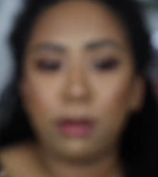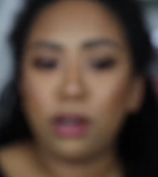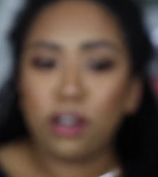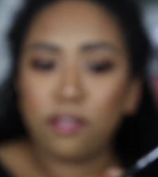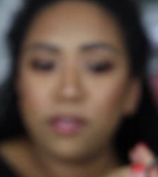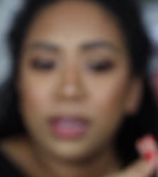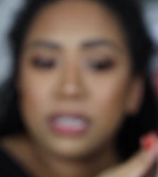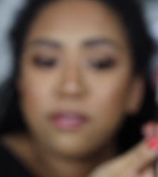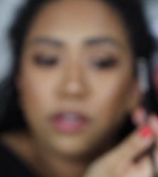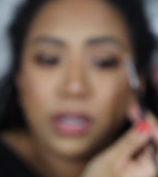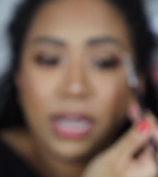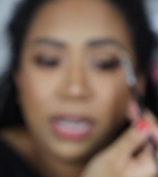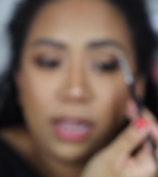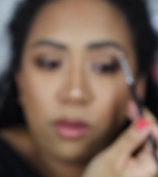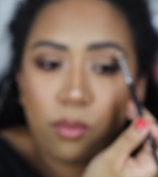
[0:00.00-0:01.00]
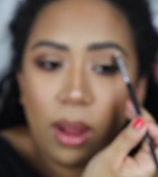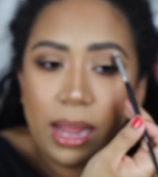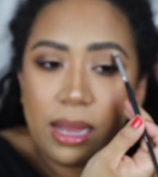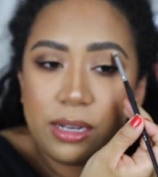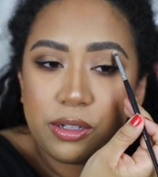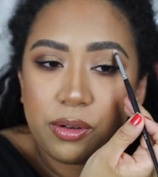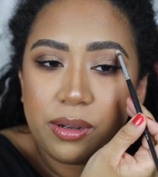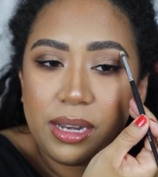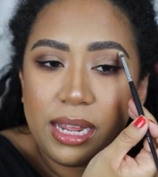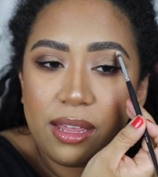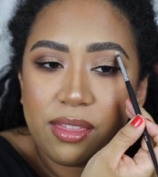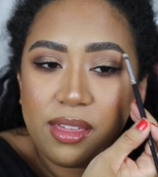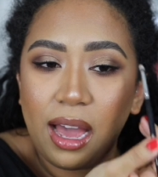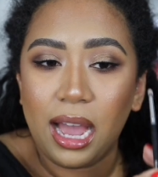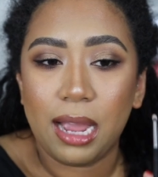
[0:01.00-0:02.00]
perfect for getting right
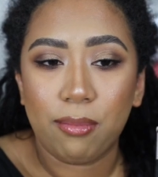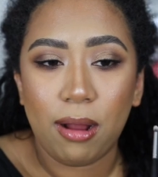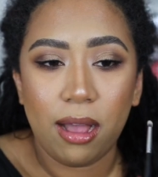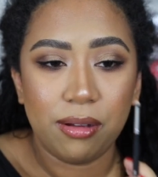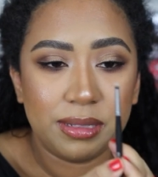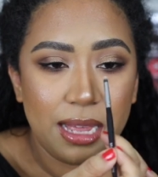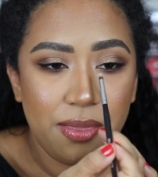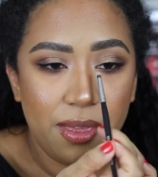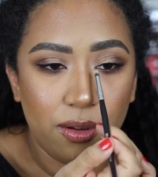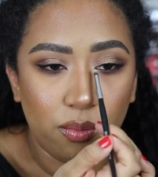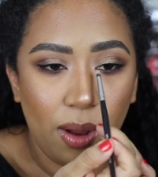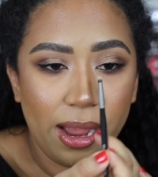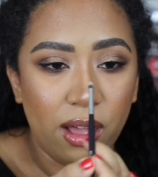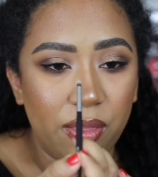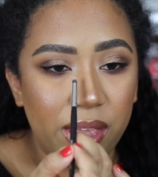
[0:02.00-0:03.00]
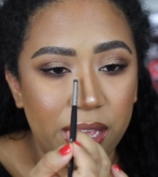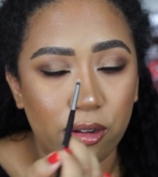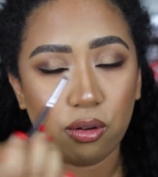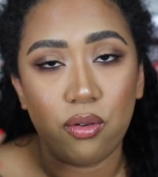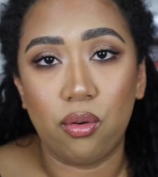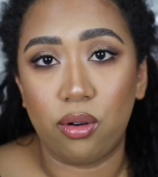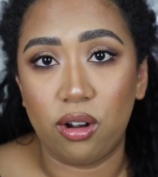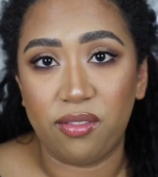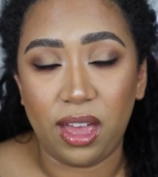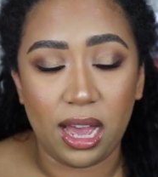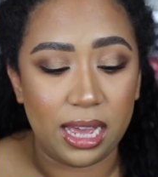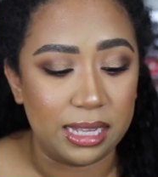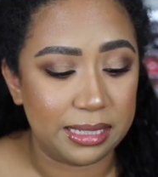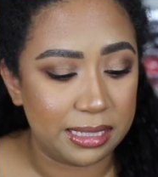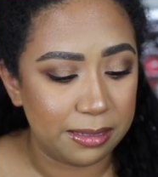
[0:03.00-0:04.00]
underneath the eyebrows and then right on the inner corner of the
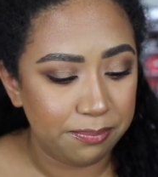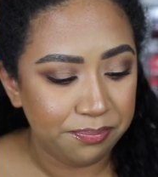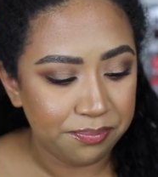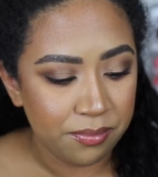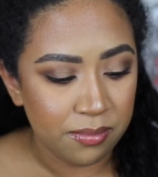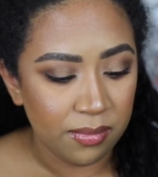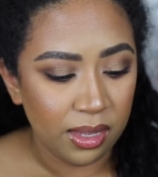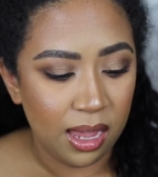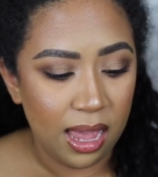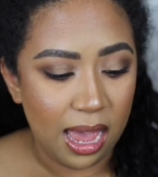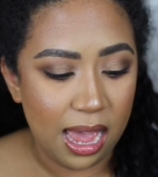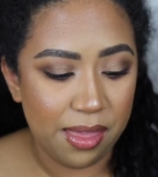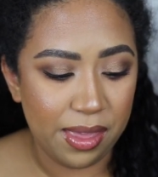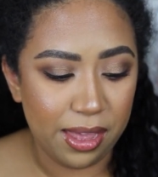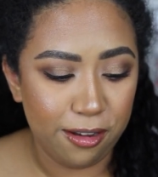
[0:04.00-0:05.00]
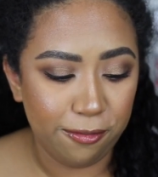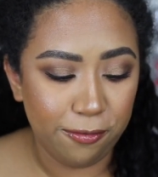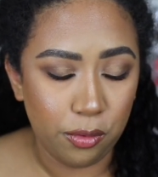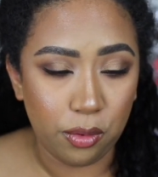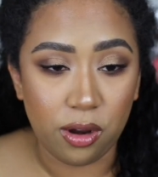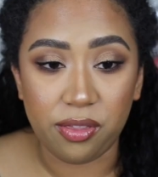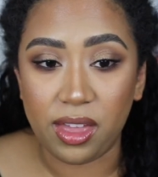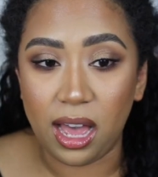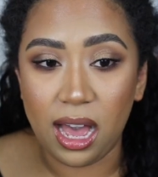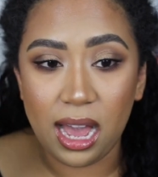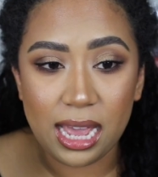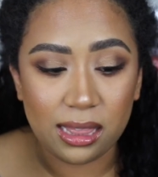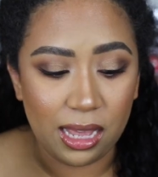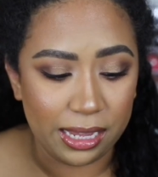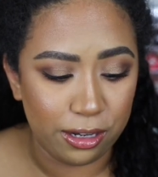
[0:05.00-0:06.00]
eyes. And then for the
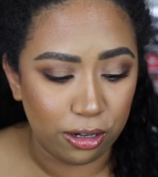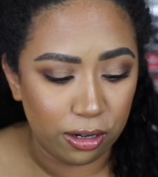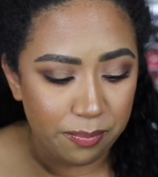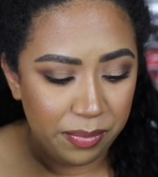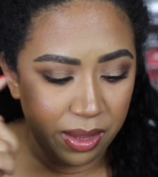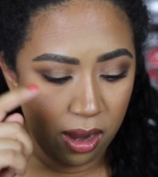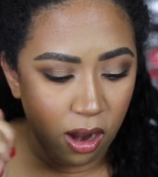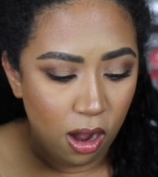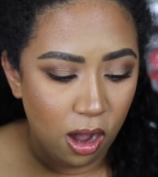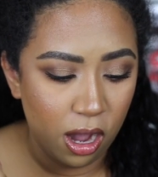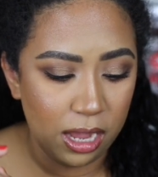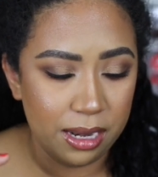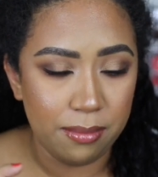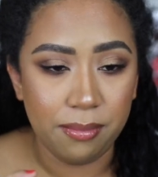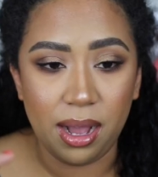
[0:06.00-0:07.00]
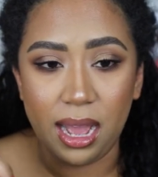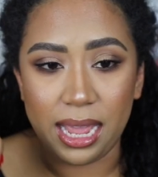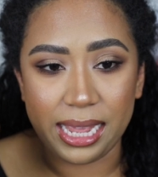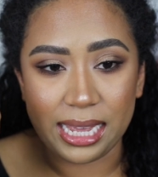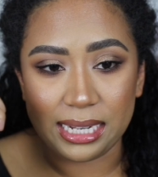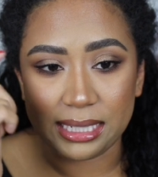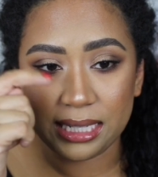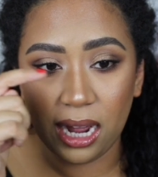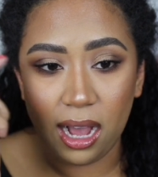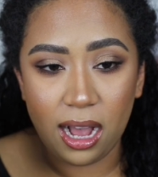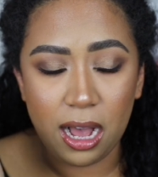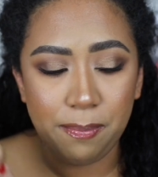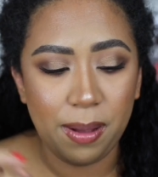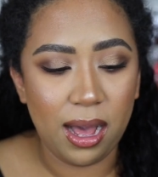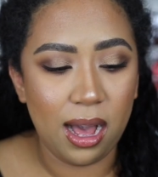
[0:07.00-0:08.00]
eyeliner, on my
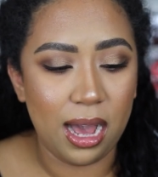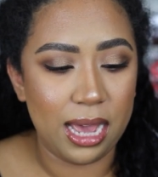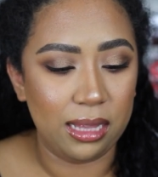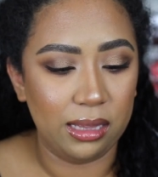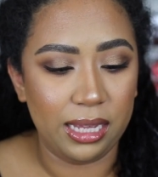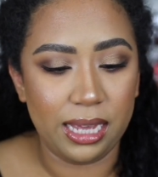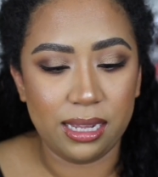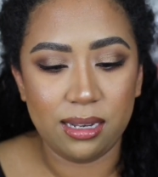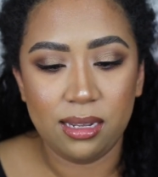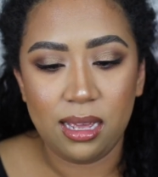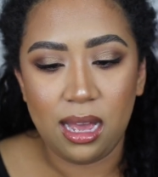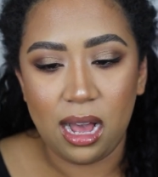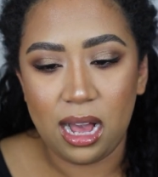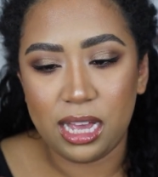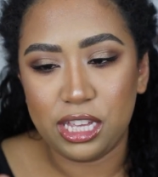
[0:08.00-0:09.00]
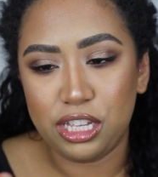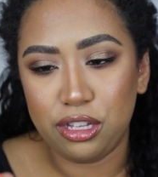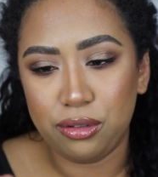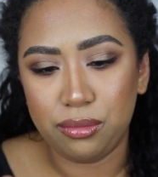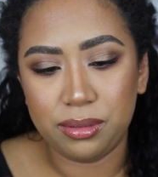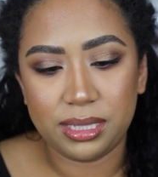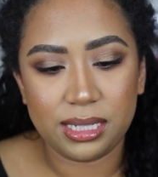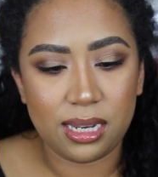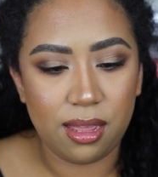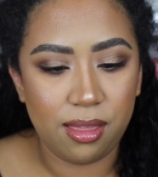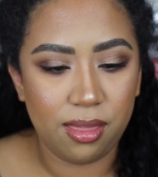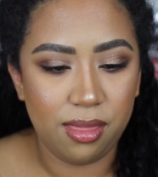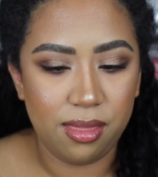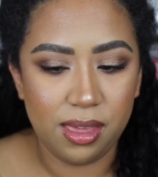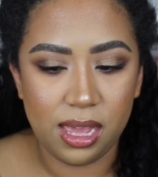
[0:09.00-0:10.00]
top eyelid, I used
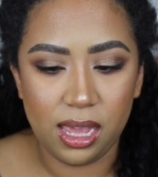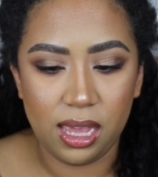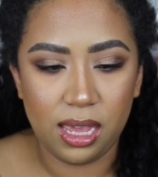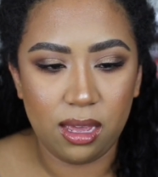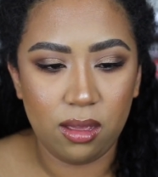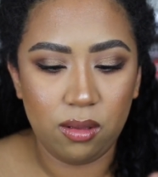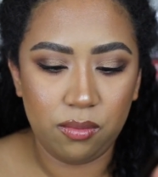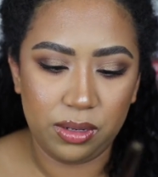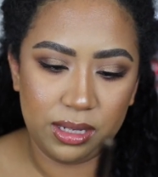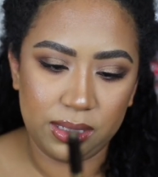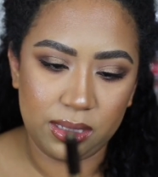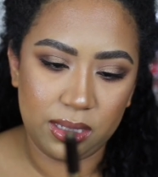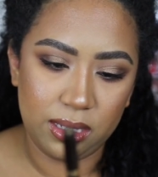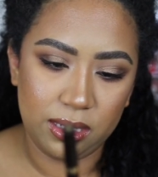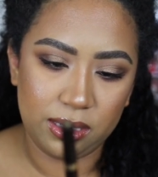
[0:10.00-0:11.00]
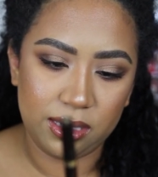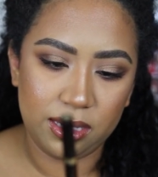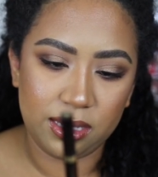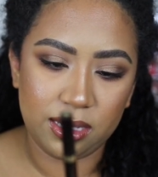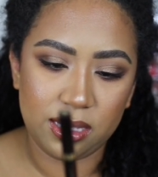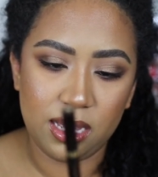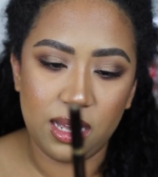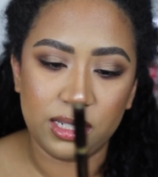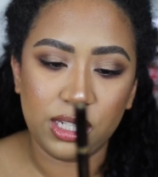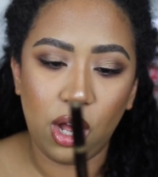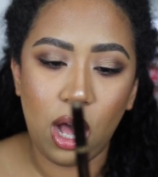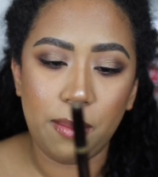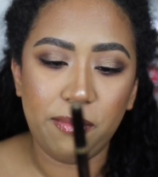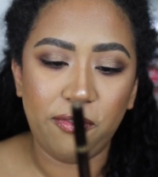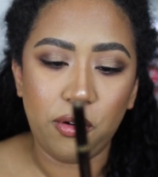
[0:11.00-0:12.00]
the, what is this? This is the
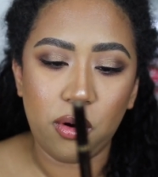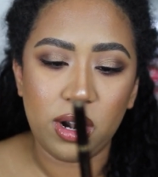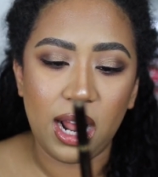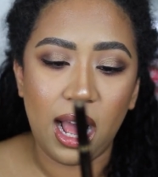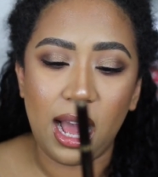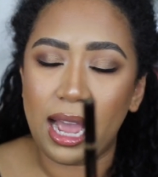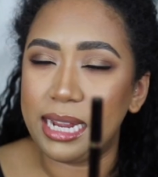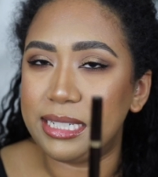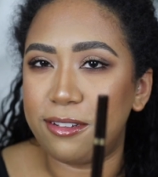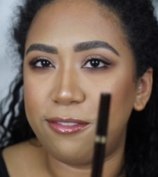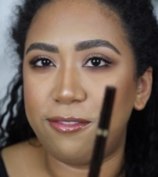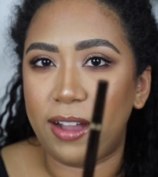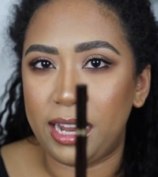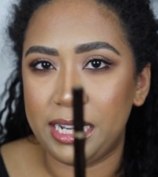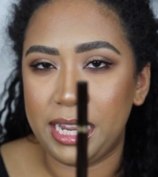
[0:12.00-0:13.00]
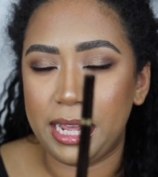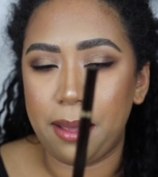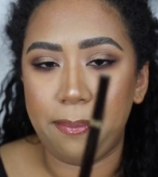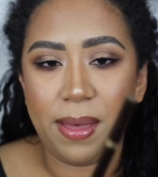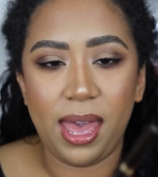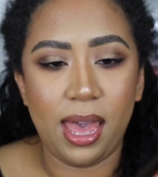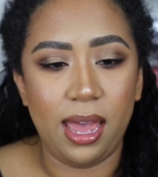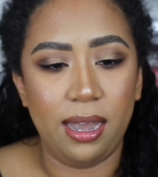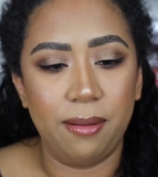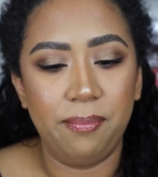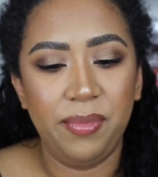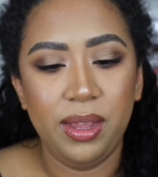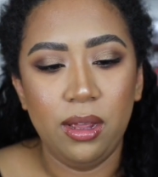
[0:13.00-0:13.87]
Tom Ford Eye Defining Pen.